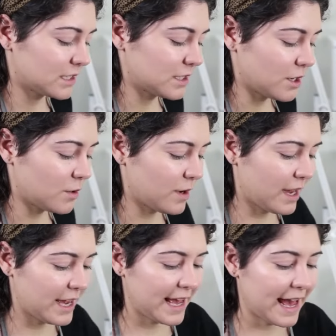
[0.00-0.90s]
So
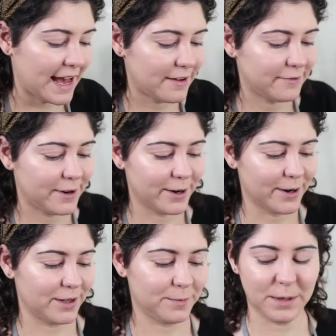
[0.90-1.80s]
I have
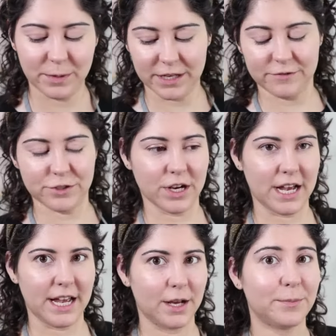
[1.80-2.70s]
heard that people have
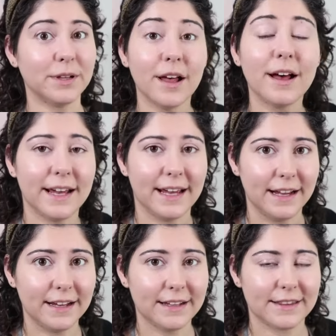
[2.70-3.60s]
tried
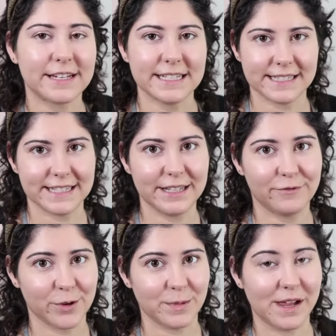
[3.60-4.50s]
applying the concealing
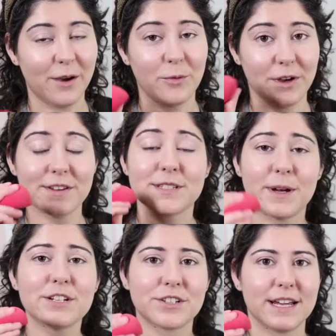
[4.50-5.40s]
formula with a
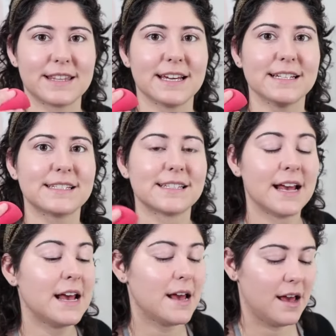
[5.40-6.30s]
sponge like this,
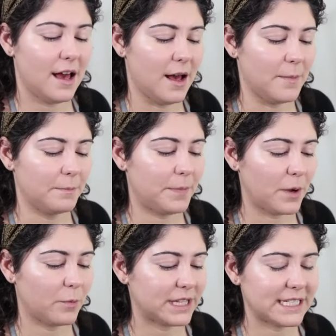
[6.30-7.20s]

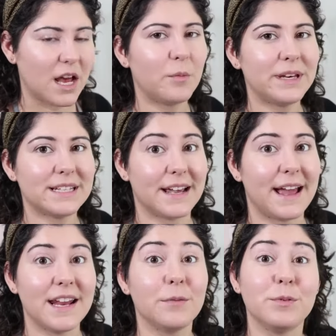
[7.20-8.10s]
but what they tell me is they
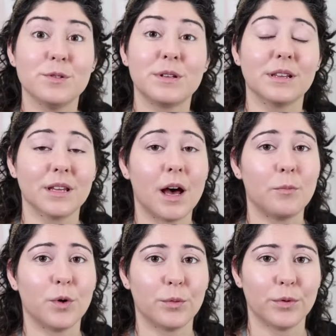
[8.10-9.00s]
end up using a
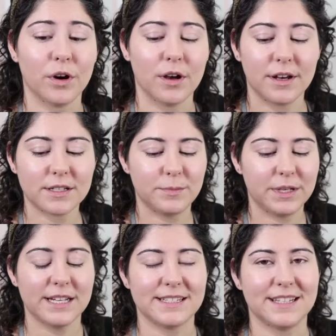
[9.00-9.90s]
lot more product
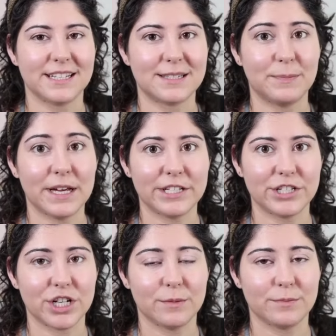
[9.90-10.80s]
because the
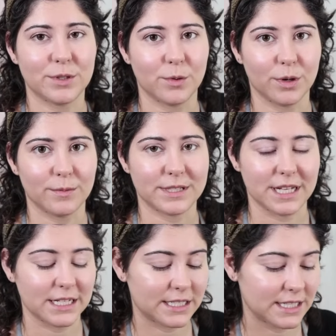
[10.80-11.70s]
sponge absorbs
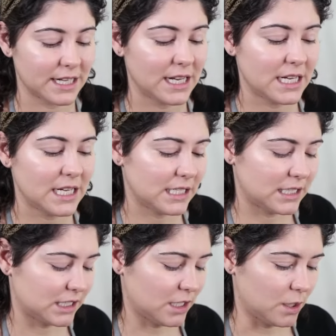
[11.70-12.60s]
it.
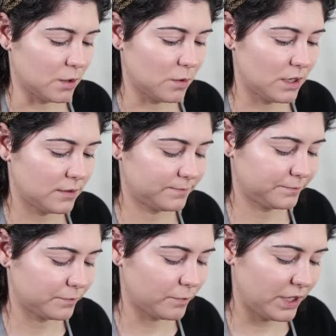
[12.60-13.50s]
So
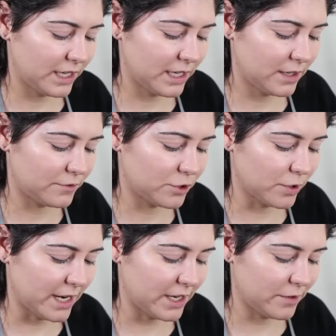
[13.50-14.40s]
we can kind of
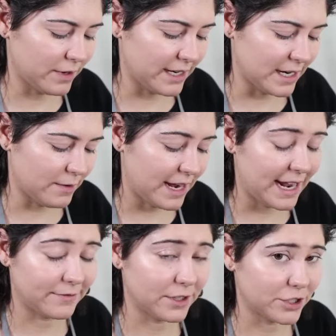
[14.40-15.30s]
try it right now. I
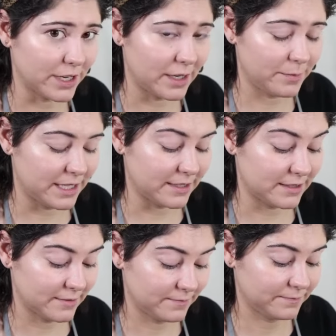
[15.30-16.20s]
have not tried it
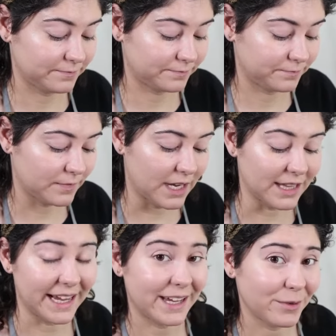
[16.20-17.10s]
because I
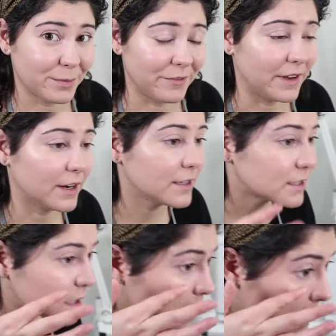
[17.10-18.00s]
like it with my fingers,